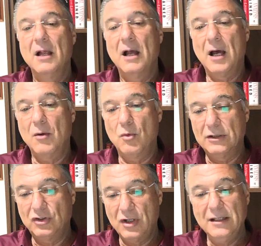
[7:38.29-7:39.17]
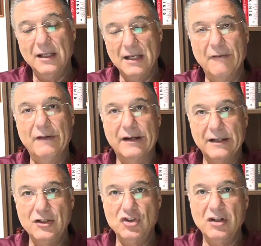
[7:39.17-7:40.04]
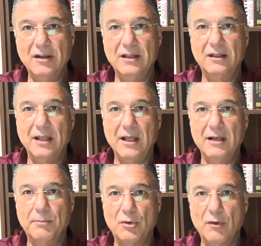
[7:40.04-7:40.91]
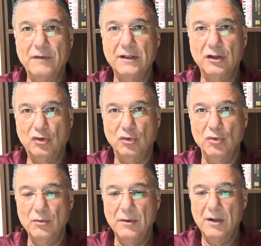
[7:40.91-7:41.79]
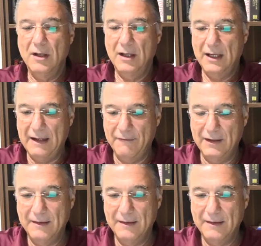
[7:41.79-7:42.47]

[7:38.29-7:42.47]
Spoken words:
our trade never reached the take profit 2 level.